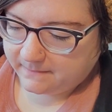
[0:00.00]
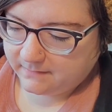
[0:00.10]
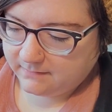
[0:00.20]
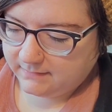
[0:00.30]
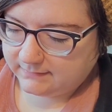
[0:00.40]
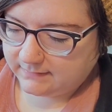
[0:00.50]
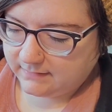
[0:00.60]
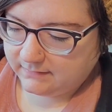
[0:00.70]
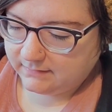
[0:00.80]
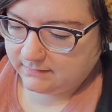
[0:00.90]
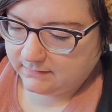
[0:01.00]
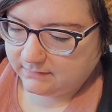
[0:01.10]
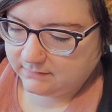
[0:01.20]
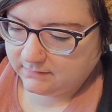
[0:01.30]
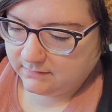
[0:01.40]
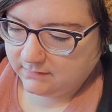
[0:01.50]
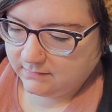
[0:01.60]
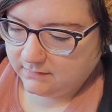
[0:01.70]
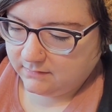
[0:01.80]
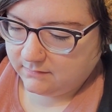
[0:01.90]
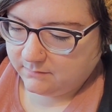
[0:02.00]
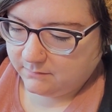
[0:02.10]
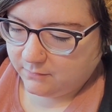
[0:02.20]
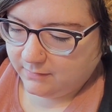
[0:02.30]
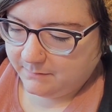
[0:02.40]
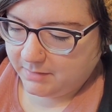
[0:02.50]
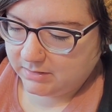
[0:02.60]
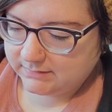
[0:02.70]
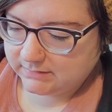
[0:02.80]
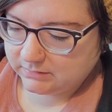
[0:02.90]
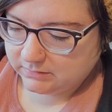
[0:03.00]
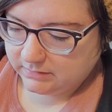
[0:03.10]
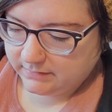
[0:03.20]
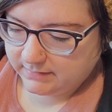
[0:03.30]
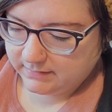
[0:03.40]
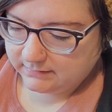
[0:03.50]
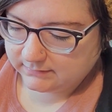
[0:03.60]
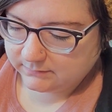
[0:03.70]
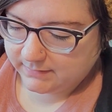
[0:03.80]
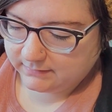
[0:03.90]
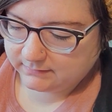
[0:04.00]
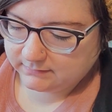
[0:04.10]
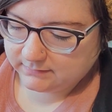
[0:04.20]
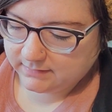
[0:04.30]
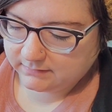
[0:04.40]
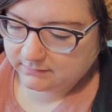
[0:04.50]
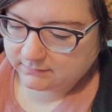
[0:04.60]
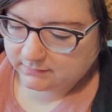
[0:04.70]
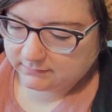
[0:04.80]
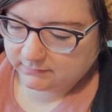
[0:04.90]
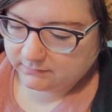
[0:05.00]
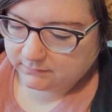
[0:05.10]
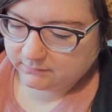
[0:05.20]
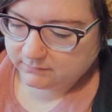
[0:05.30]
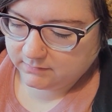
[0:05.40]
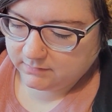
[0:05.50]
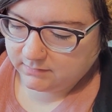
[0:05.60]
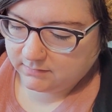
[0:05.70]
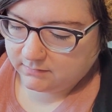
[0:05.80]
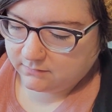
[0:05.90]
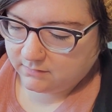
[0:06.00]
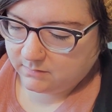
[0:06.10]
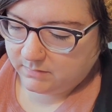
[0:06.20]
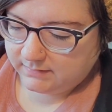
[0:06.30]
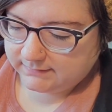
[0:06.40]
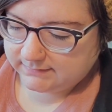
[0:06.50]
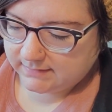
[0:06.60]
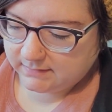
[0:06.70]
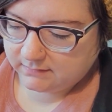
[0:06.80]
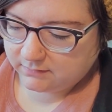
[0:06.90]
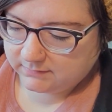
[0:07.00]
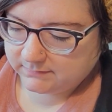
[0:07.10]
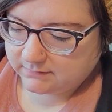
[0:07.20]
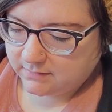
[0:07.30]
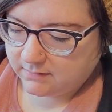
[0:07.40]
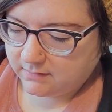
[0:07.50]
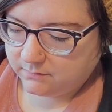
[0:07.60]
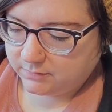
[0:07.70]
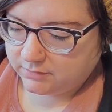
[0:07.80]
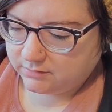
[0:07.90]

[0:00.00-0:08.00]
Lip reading: these kind of more personal things. Well, and there's also ornaments and the Christmas card, which